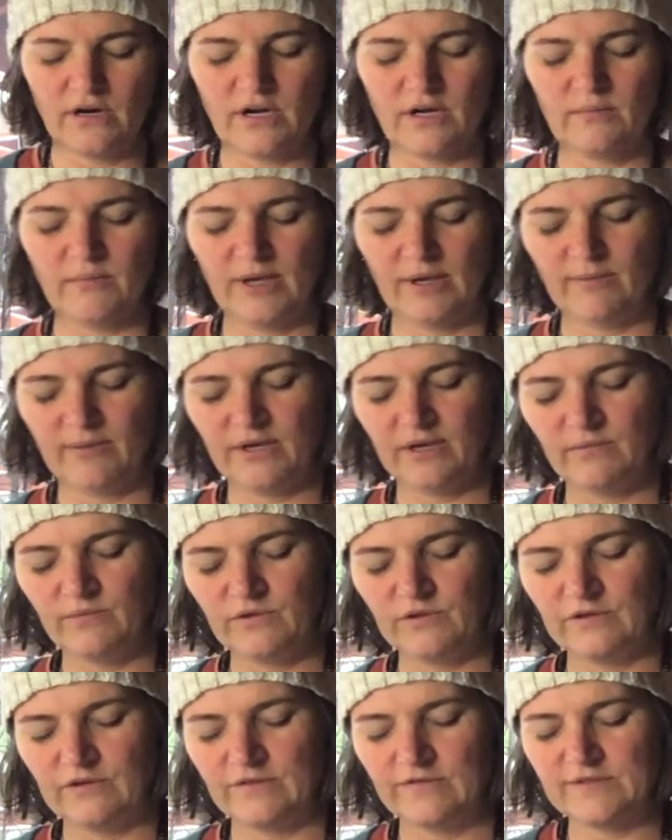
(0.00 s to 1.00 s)
and maybe it
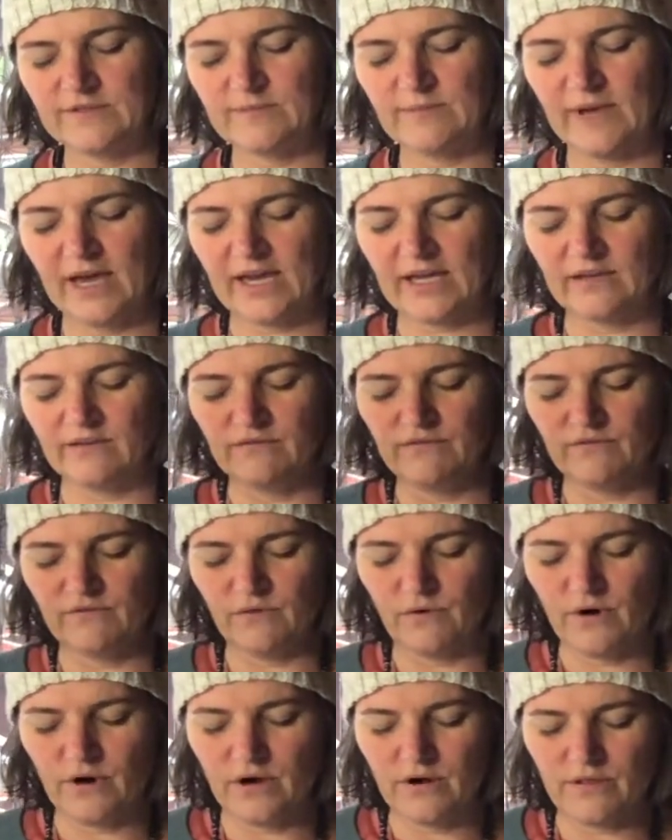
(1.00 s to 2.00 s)
moves back and
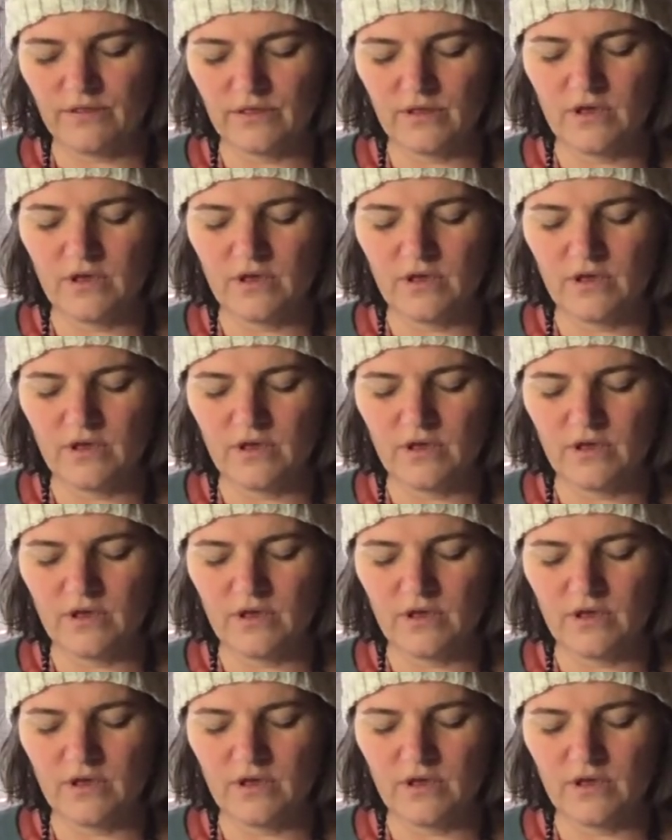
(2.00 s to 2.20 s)
forth.